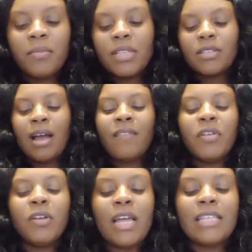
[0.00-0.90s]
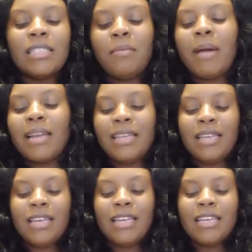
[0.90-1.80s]
So I feel like somebody
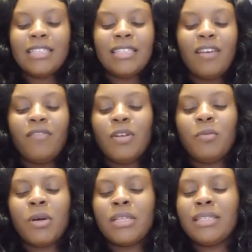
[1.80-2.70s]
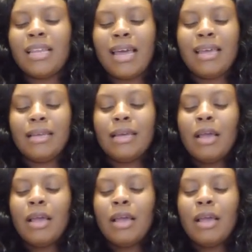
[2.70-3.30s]
is definitely wanting to like